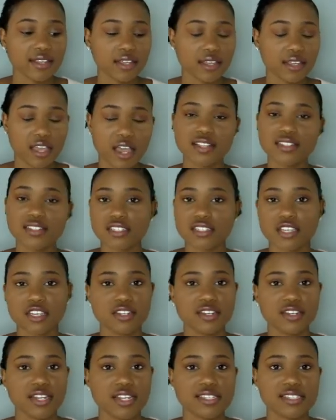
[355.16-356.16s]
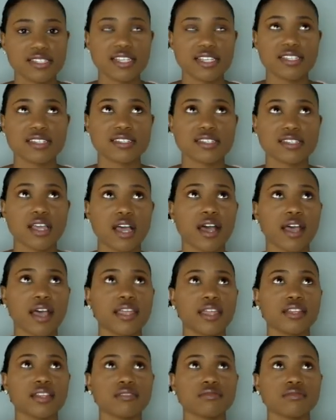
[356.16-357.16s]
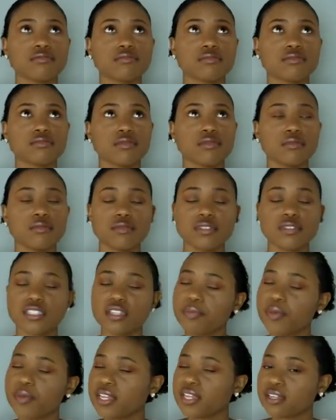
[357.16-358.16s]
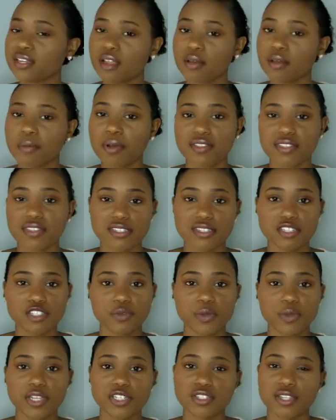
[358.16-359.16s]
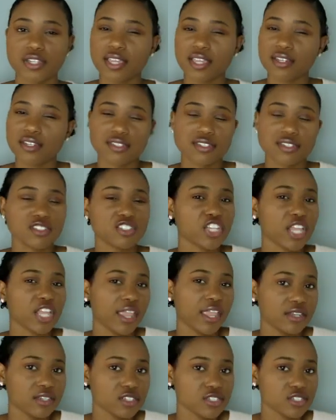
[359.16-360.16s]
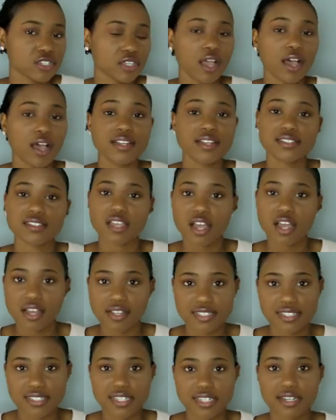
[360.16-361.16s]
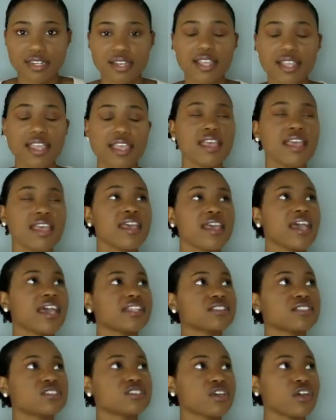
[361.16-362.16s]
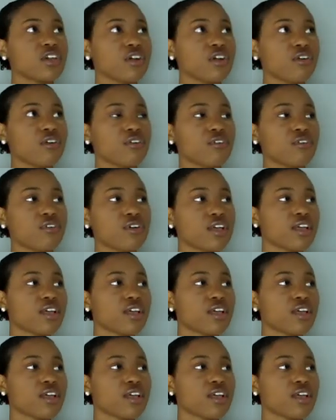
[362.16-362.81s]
God's goodness is not dependent upon the situation. Like, it doesn't change. God is constant. And so